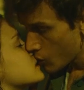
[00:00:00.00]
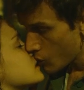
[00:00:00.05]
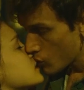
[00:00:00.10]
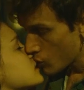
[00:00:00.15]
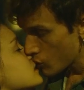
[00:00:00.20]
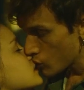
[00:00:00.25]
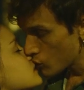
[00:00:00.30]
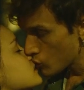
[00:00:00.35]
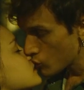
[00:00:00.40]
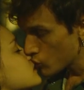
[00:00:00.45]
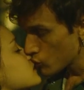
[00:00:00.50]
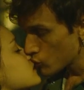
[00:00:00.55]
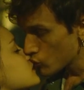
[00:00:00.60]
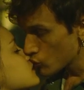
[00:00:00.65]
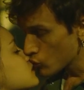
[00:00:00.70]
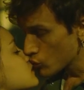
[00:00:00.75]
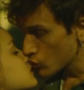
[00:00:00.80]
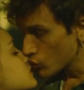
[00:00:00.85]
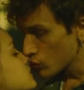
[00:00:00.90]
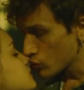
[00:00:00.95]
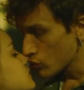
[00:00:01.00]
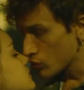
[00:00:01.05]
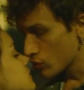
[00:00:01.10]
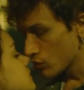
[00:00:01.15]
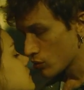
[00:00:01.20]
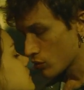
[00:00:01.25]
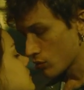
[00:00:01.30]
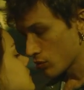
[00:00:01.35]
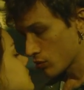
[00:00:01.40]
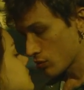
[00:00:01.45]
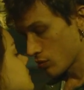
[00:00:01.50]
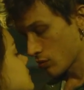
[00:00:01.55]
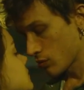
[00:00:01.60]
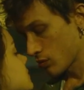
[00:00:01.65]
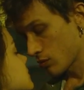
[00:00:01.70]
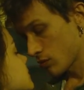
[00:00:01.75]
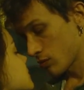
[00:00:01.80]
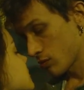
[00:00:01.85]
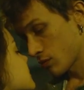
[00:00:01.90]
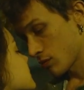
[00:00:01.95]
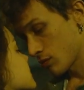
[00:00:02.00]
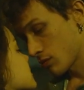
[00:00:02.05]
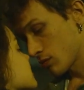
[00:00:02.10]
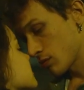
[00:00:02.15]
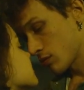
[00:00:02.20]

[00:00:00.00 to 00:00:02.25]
with all its bad and dirty sides to be